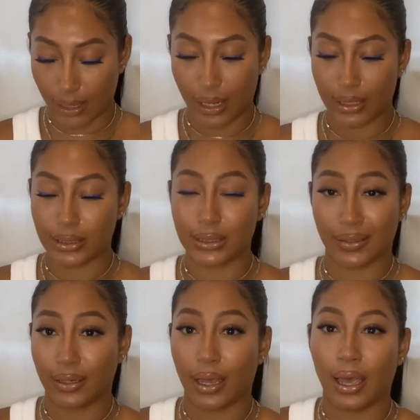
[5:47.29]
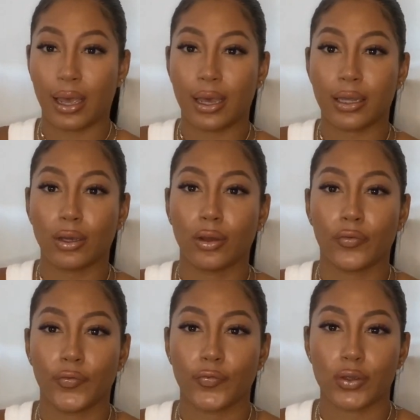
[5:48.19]
I did add a
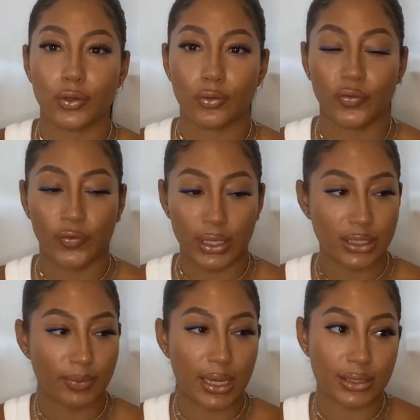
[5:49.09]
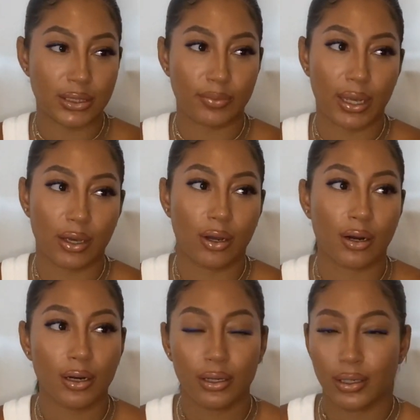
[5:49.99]
few face masks to my
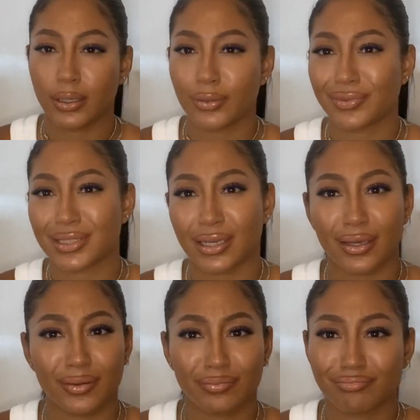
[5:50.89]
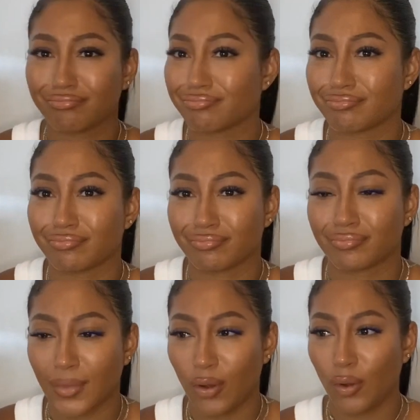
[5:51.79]
cart and it was like
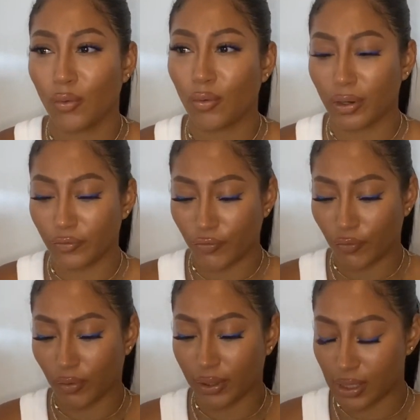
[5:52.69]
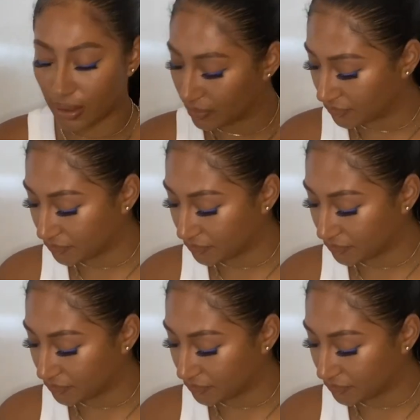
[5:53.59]
$140.